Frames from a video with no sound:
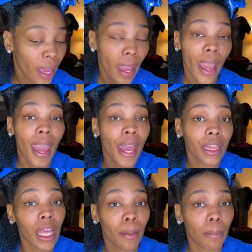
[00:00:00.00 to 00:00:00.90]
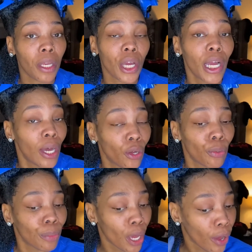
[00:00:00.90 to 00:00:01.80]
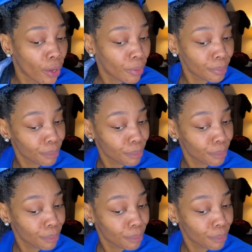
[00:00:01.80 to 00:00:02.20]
Had that been a comb, y'all,